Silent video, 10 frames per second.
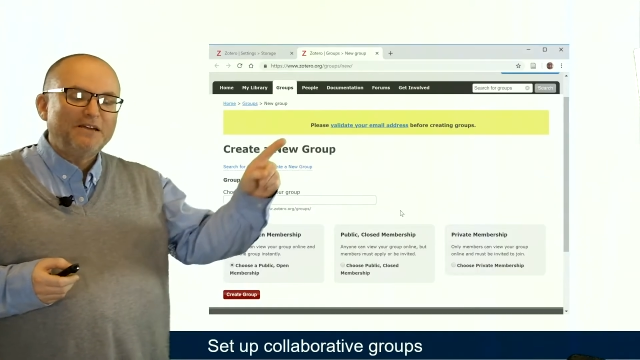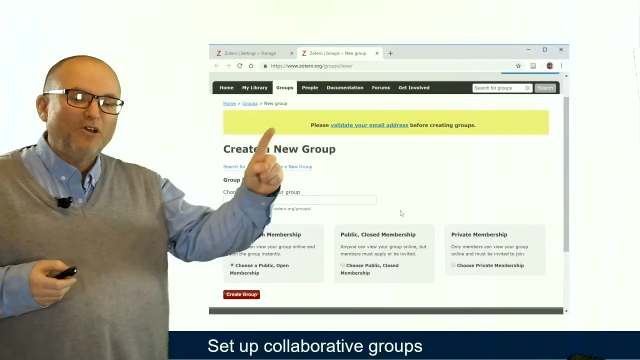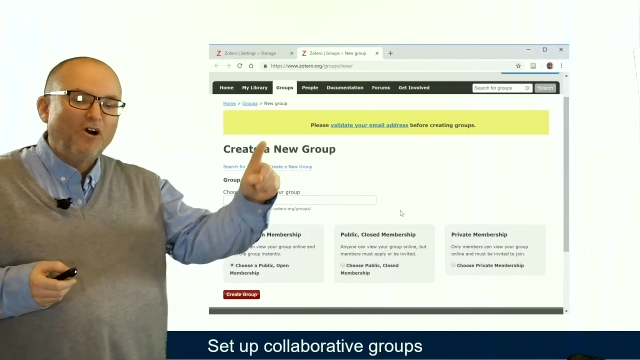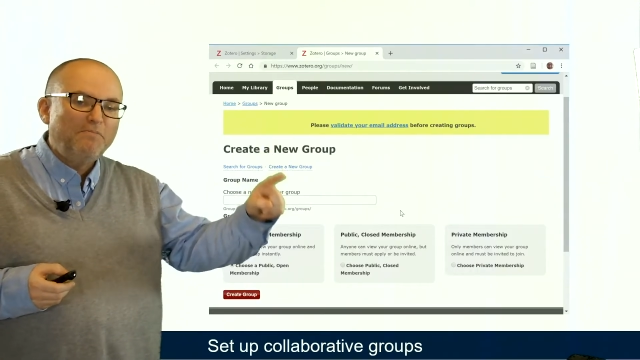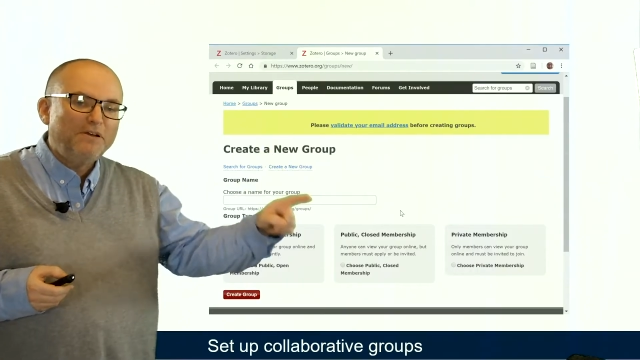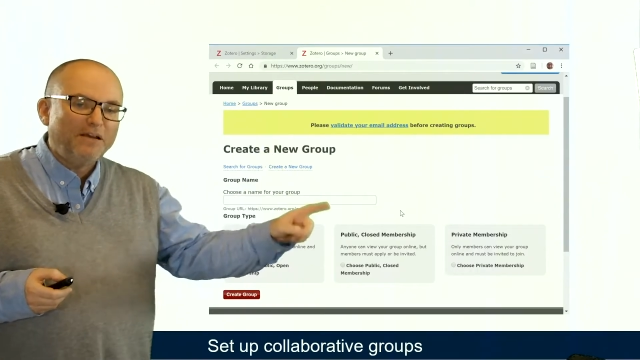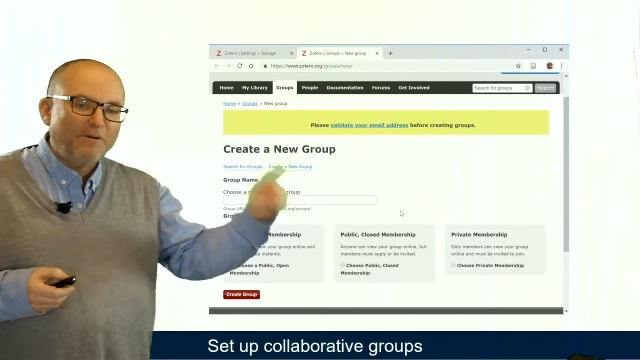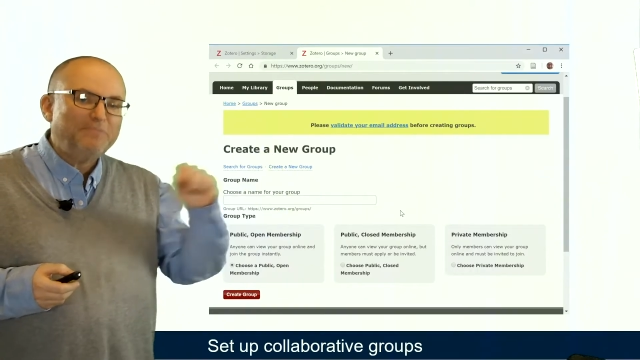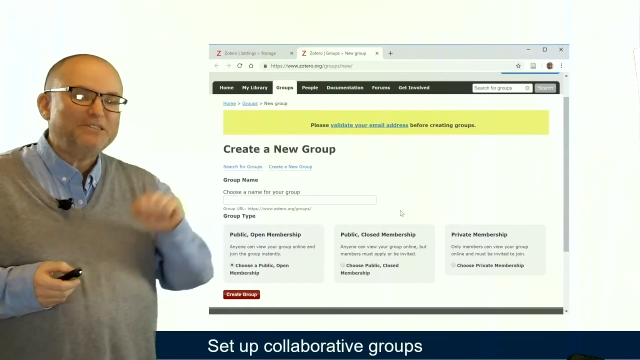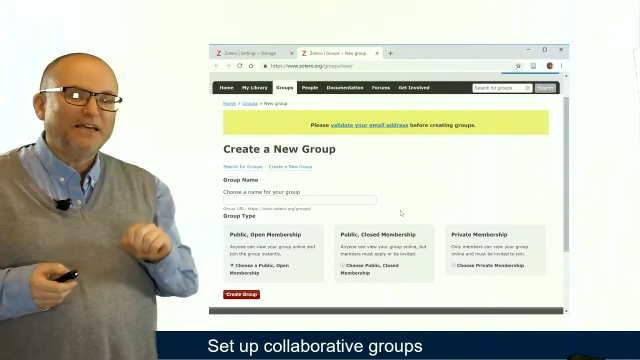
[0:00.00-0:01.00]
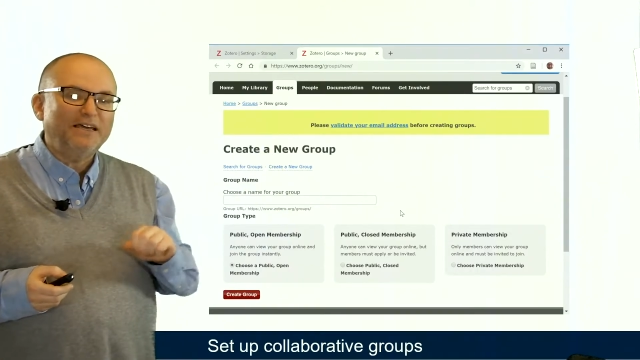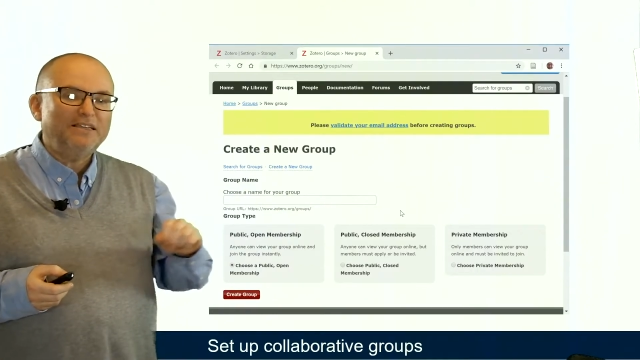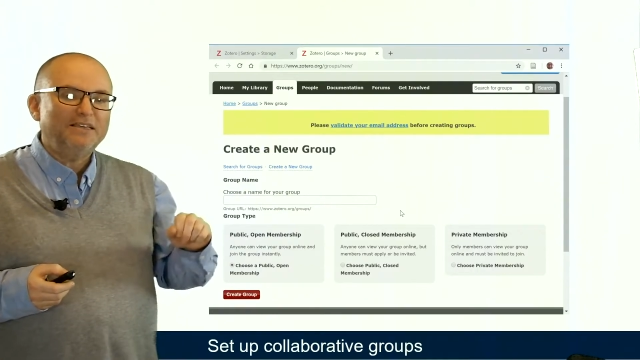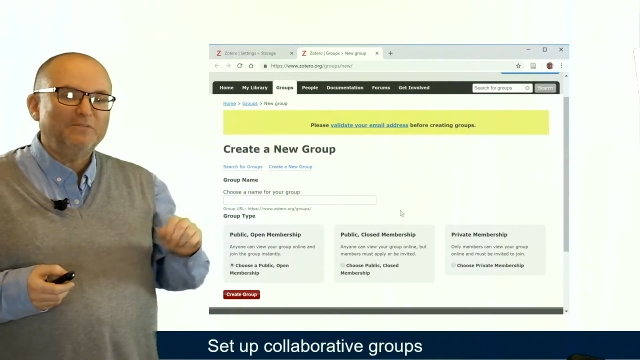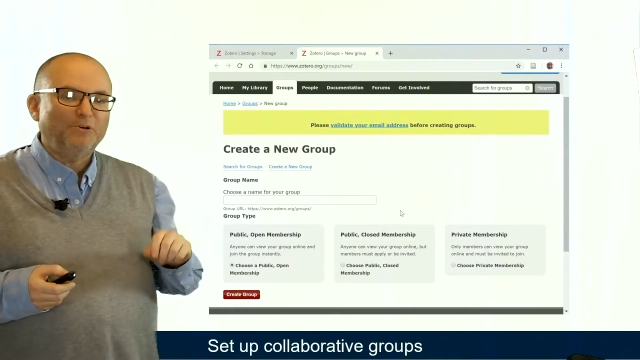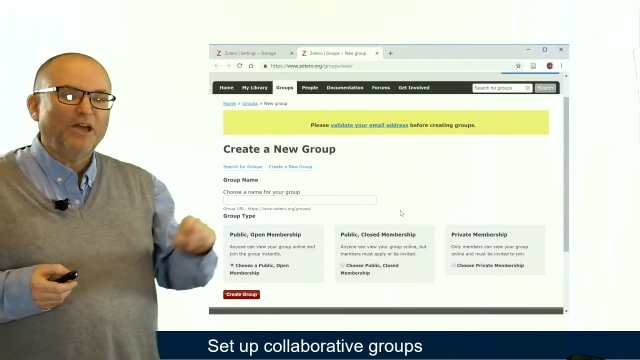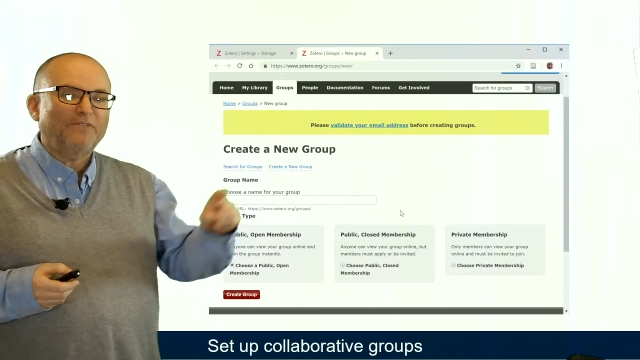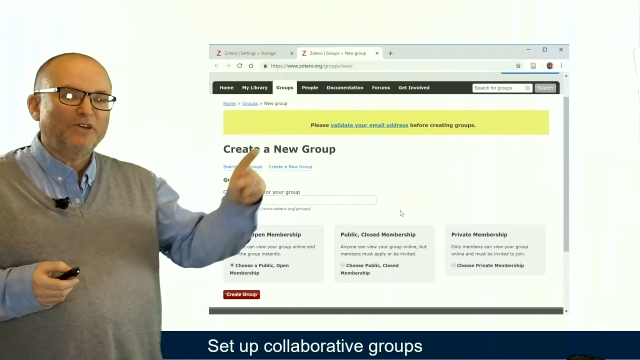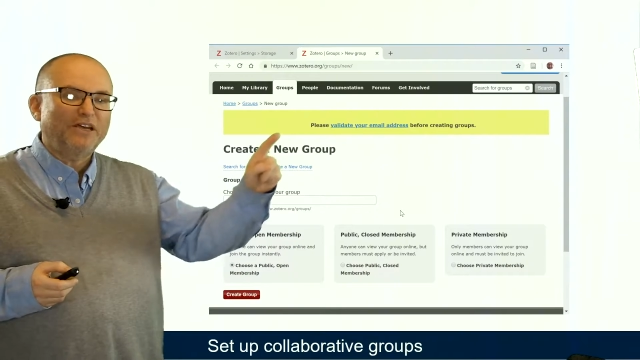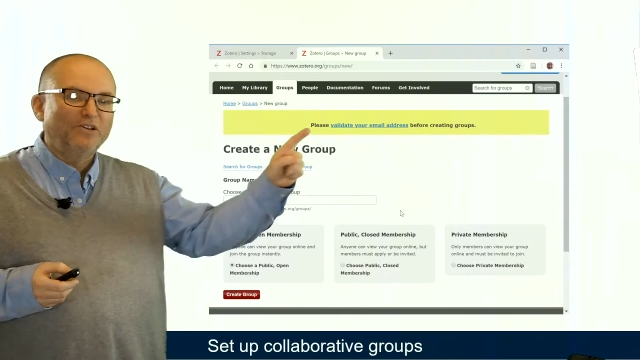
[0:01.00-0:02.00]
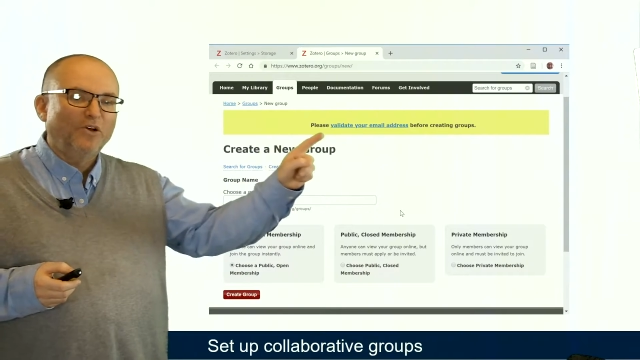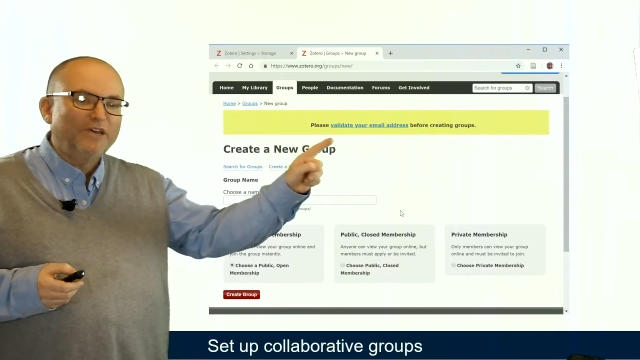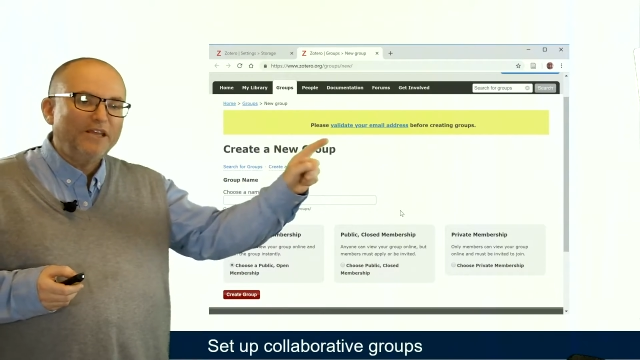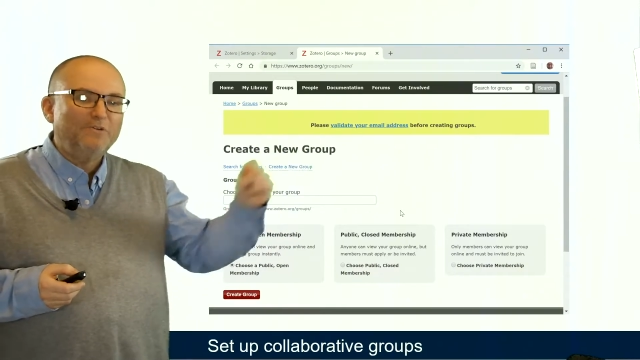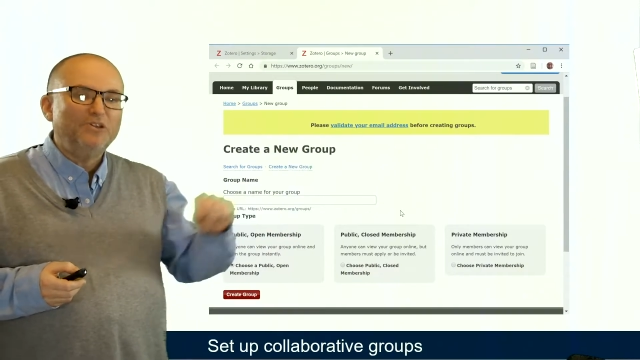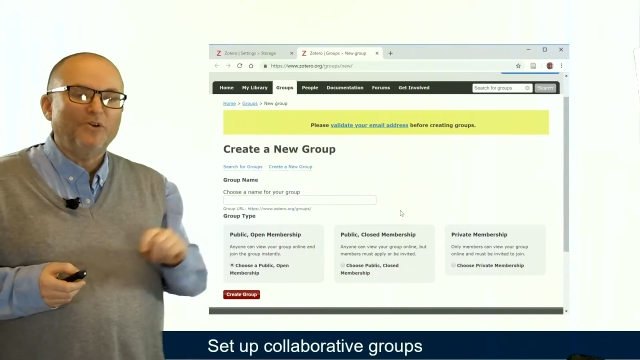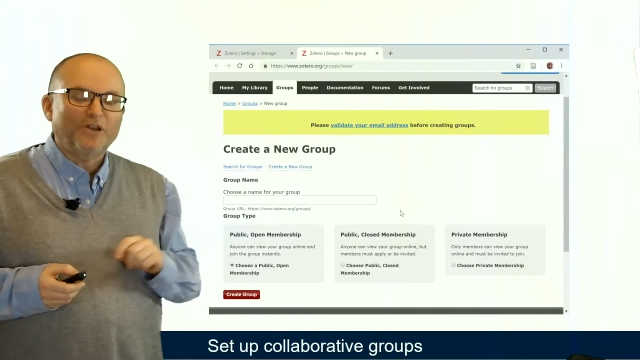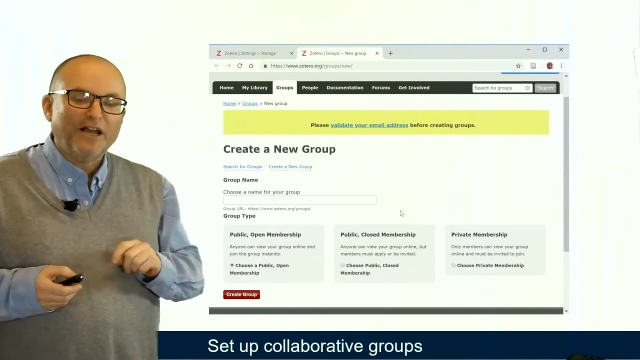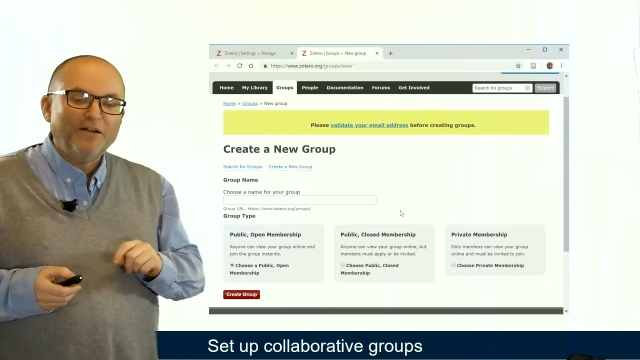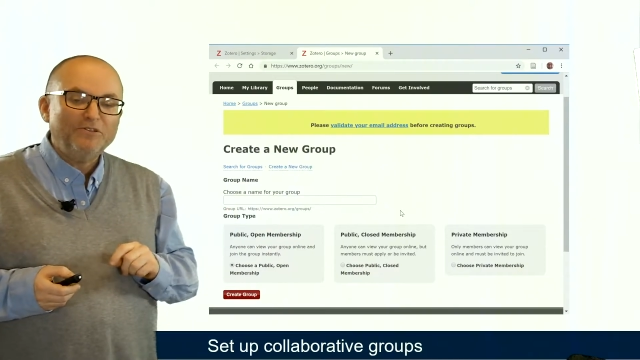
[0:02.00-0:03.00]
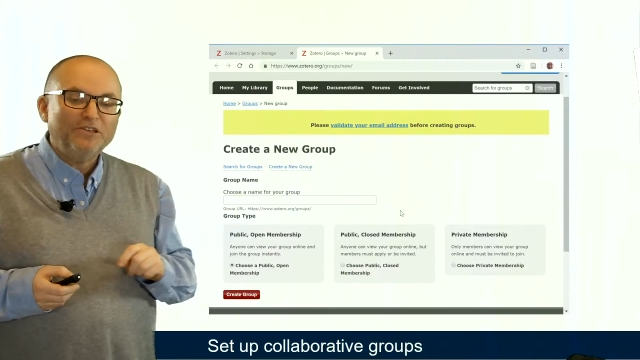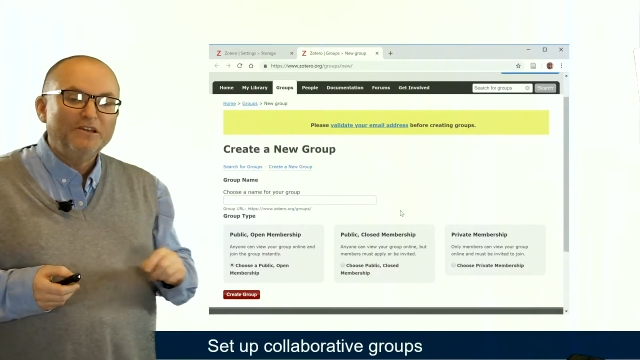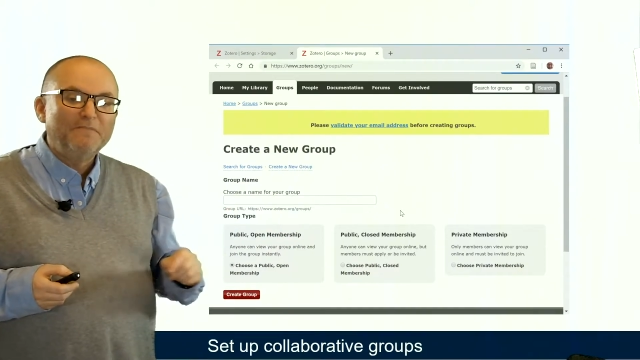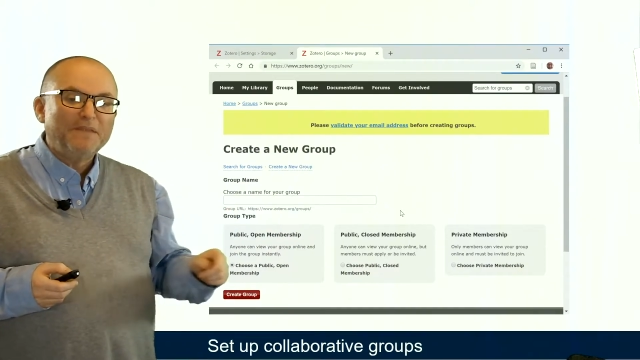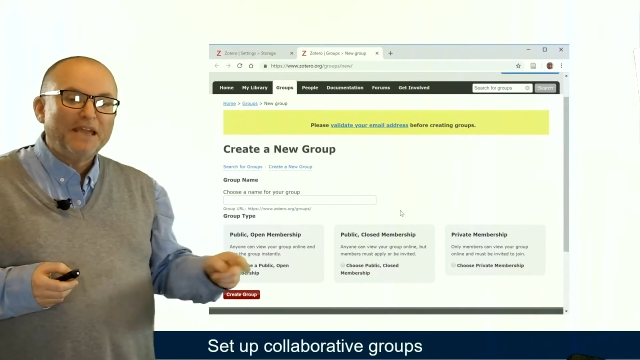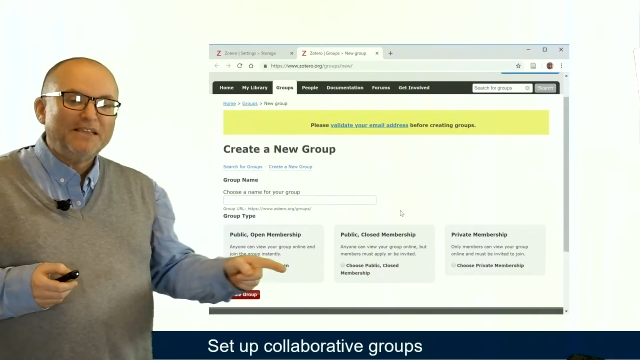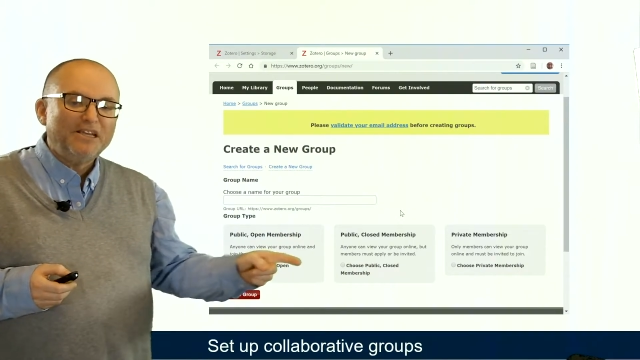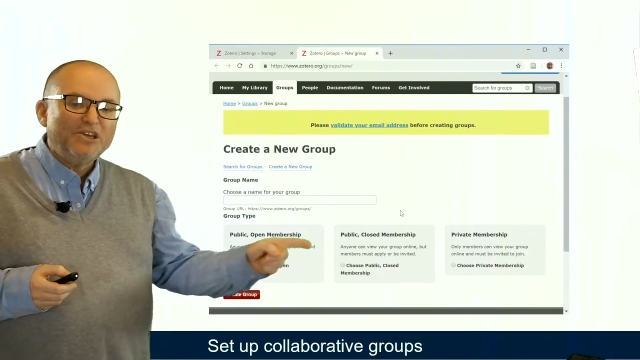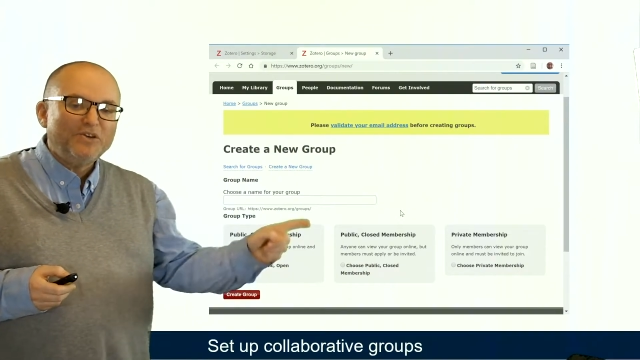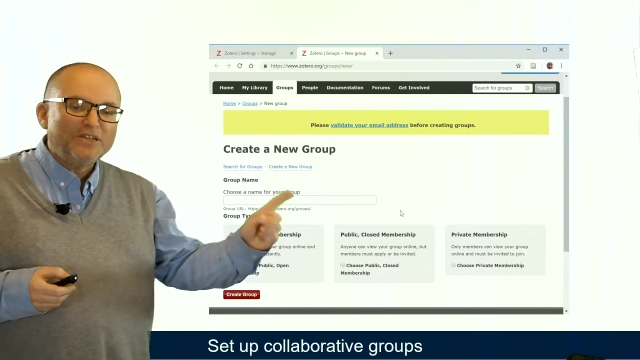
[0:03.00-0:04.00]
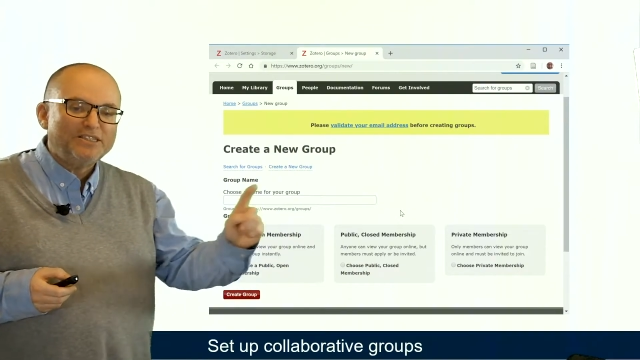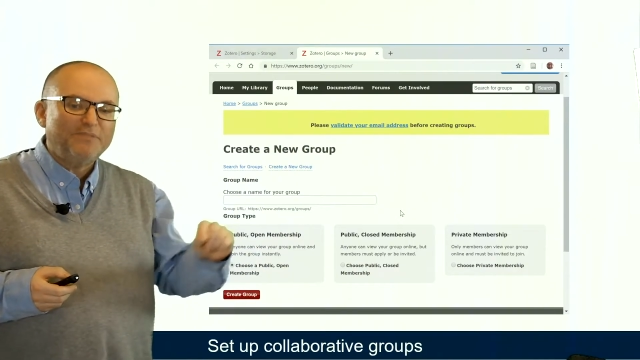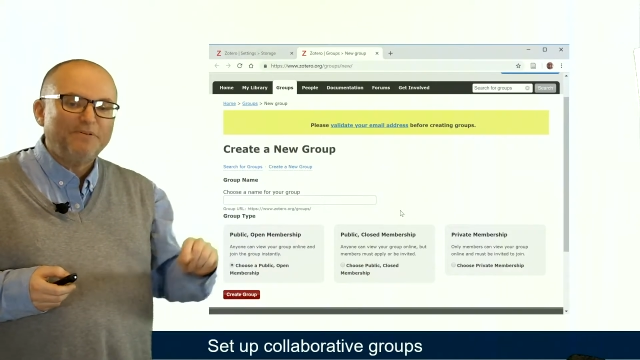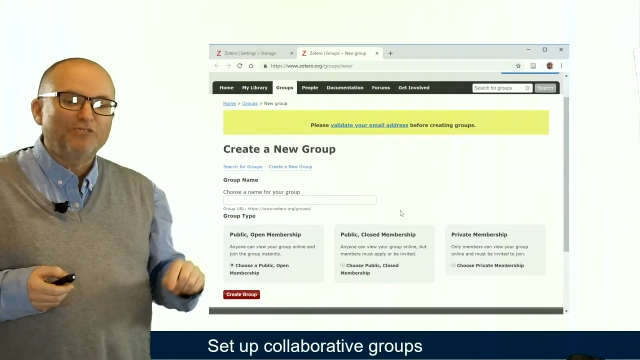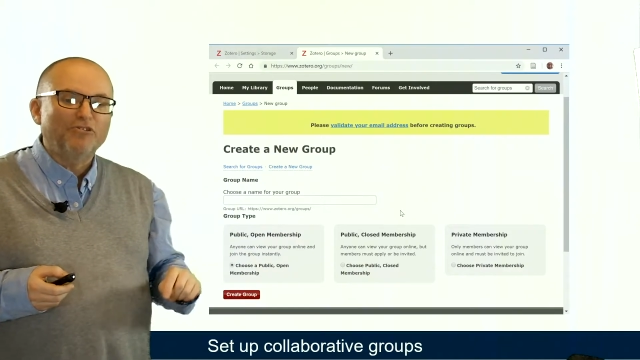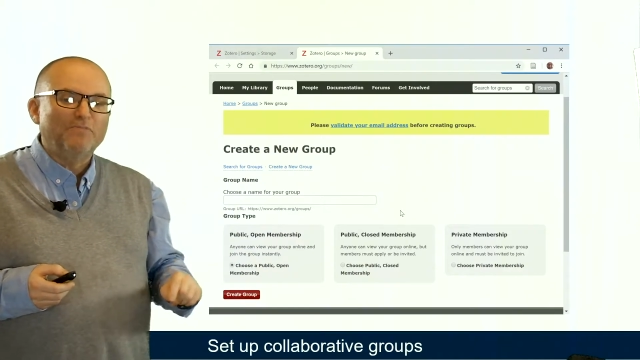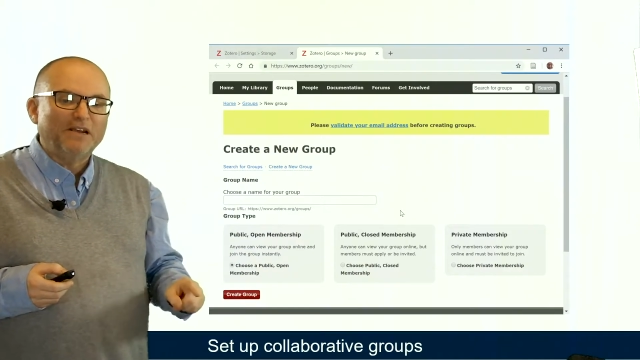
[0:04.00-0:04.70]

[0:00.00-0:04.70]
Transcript: open a website where you have to again log in with your account, and then here you can set up a group.